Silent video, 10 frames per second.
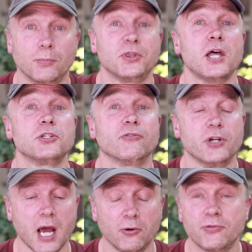But that's it for
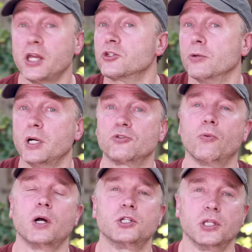now. Thanks so much for
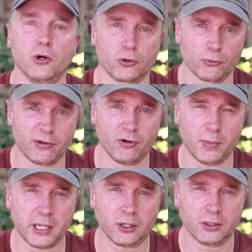watching The Ordinary
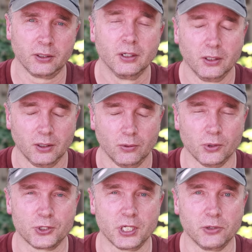Filmmaker.
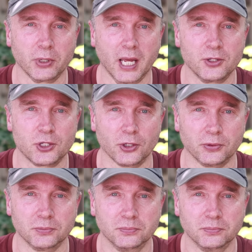We'll see you again soon.